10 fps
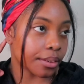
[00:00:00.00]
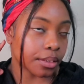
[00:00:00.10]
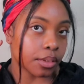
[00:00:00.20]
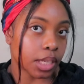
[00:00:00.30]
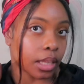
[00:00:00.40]

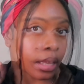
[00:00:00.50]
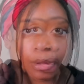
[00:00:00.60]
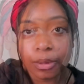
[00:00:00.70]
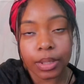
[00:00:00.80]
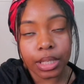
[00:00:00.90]
have seen it.
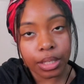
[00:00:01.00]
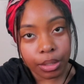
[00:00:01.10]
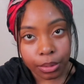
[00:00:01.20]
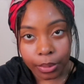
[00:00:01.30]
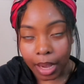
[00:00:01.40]
It's really
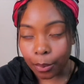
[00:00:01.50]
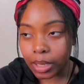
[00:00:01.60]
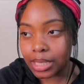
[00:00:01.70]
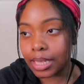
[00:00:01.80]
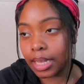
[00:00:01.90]
cute. I
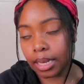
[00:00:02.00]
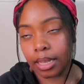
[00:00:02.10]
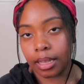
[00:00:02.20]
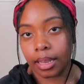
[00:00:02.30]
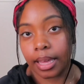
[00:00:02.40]
wanted to get
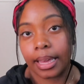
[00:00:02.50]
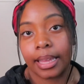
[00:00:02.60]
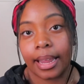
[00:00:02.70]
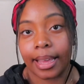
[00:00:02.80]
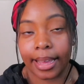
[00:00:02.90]
it
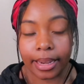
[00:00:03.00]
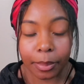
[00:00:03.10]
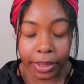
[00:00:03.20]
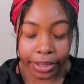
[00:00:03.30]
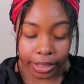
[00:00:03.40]
and I got it
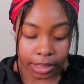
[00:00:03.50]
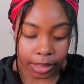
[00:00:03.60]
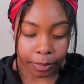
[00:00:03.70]
pierced.